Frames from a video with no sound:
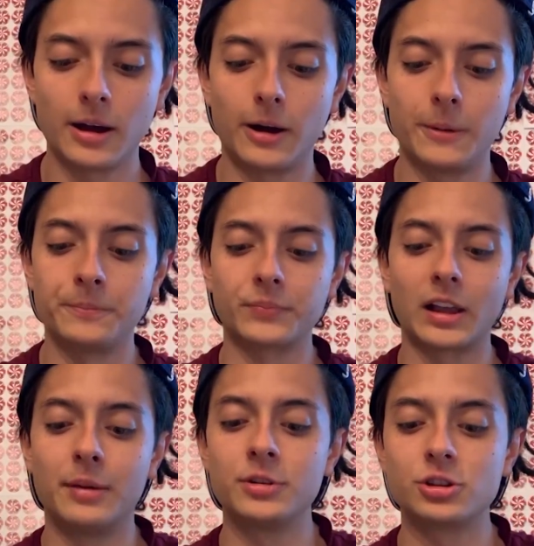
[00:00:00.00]
I'm
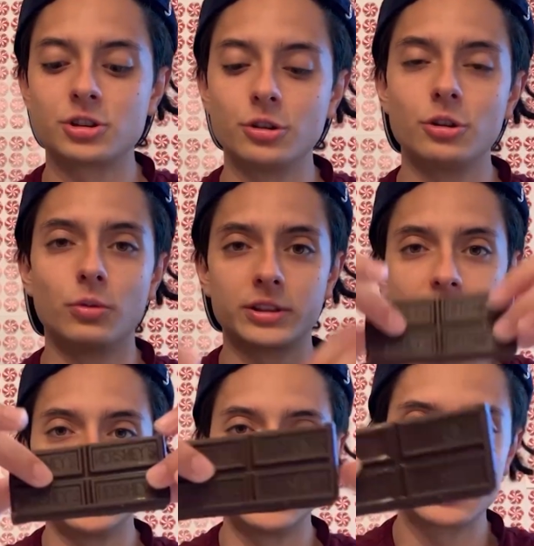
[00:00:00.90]
gonna show you what
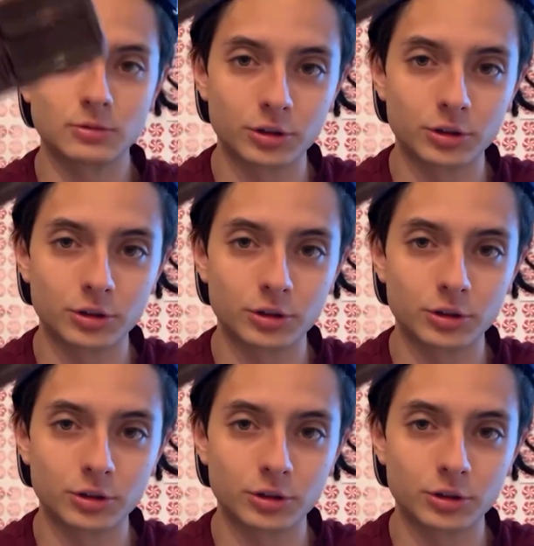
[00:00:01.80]
that is